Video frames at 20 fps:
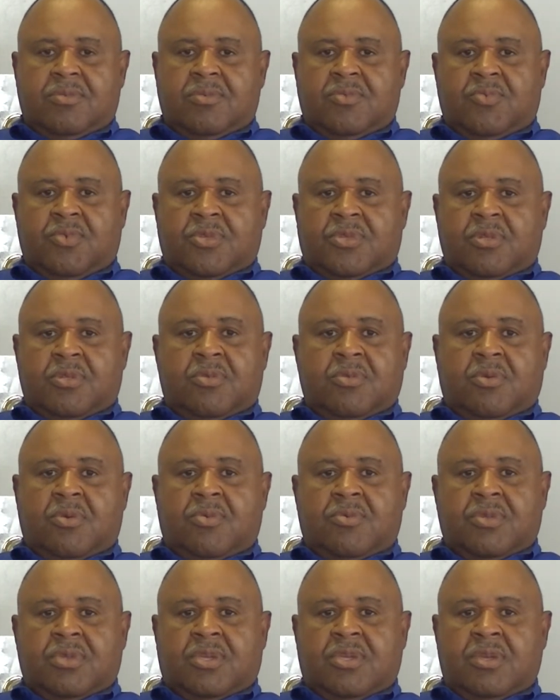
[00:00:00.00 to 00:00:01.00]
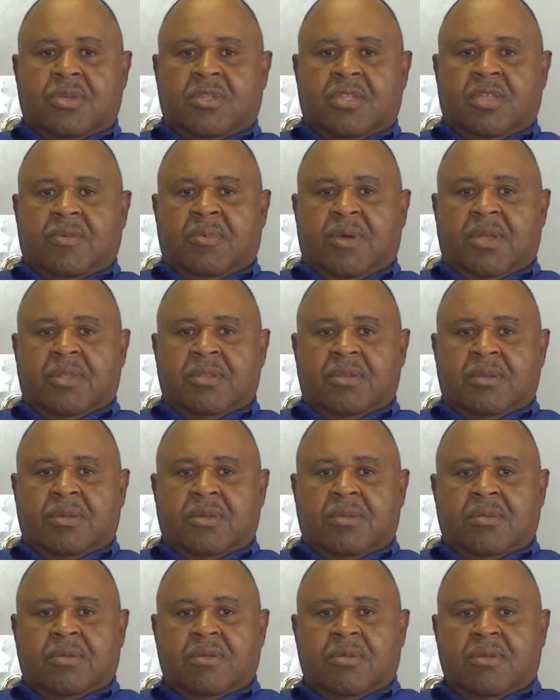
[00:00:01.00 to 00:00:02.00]
what's the little corner kid name out there
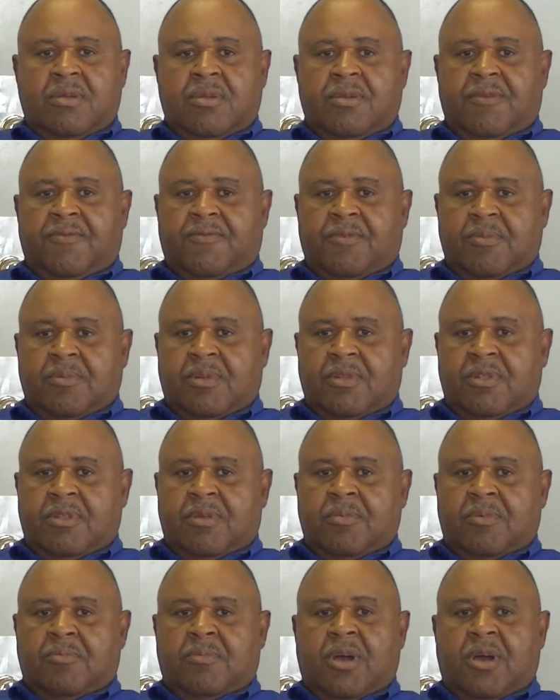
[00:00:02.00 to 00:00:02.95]
from Columbia?